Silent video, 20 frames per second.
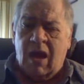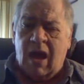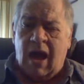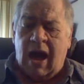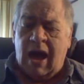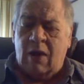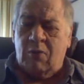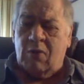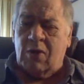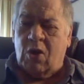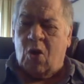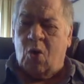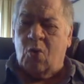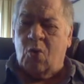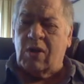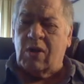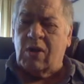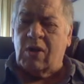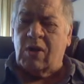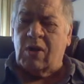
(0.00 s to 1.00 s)
I will
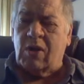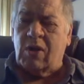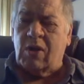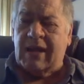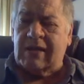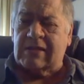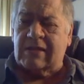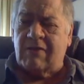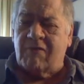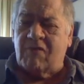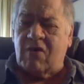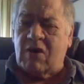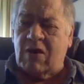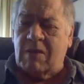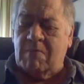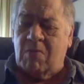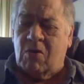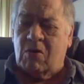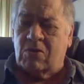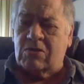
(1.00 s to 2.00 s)
only plan at the very
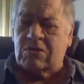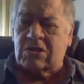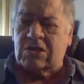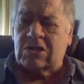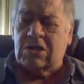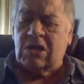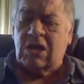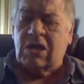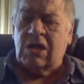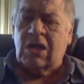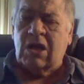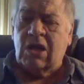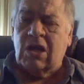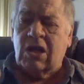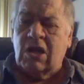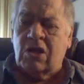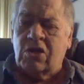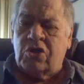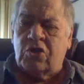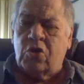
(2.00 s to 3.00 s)
most
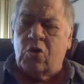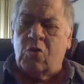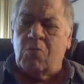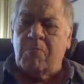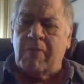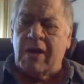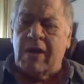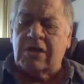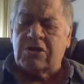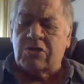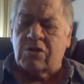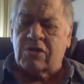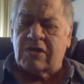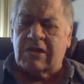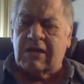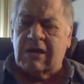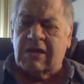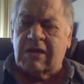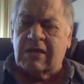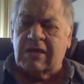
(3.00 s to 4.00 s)
2 major
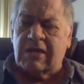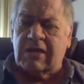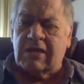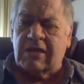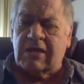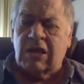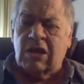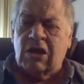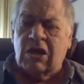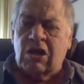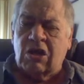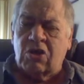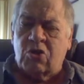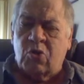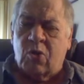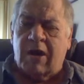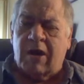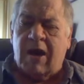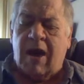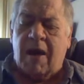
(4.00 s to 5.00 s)
things to
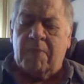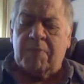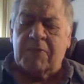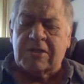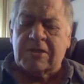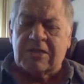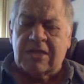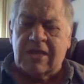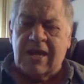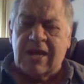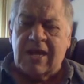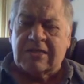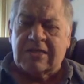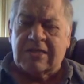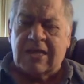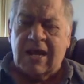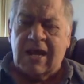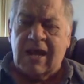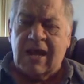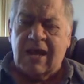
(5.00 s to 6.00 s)
accomplish the next
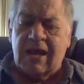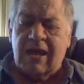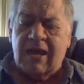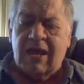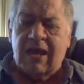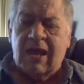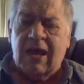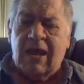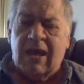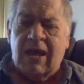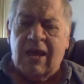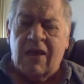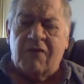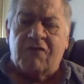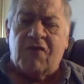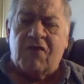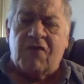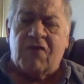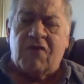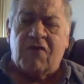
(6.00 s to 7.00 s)
day if
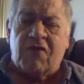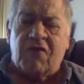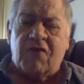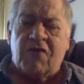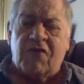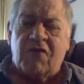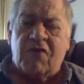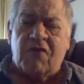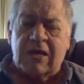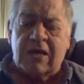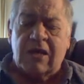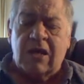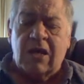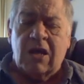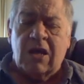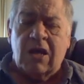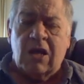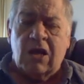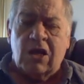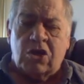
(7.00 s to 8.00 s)
I have something
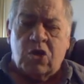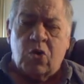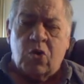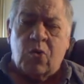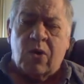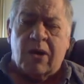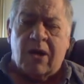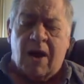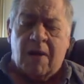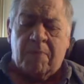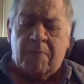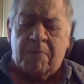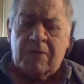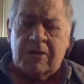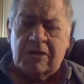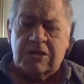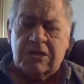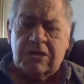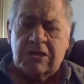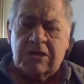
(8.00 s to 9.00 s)
to accomplish.
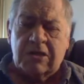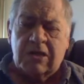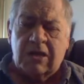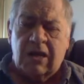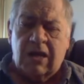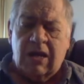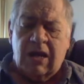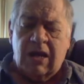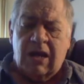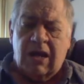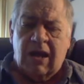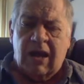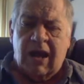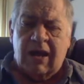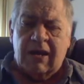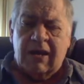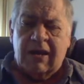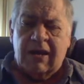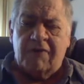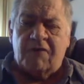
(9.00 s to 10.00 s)

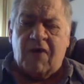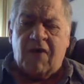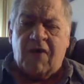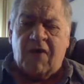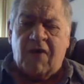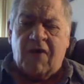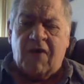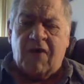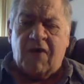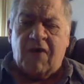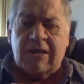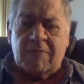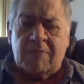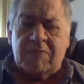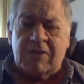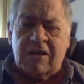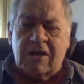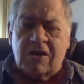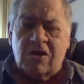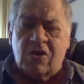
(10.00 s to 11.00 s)
And if I've got
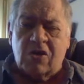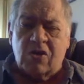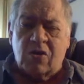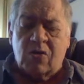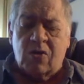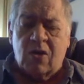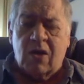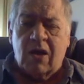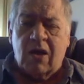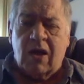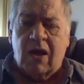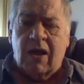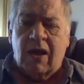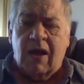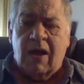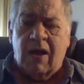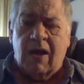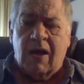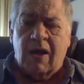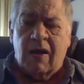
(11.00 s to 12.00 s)
something to do,
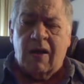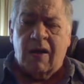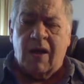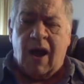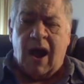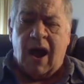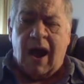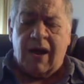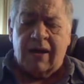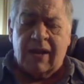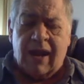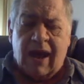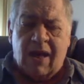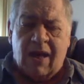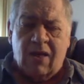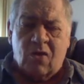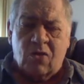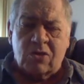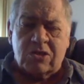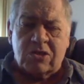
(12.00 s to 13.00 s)
I allow
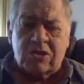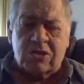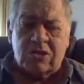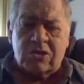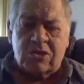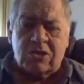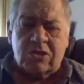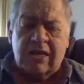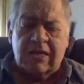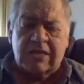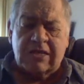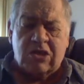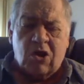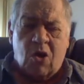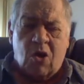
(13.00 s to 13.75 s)
those 2 things to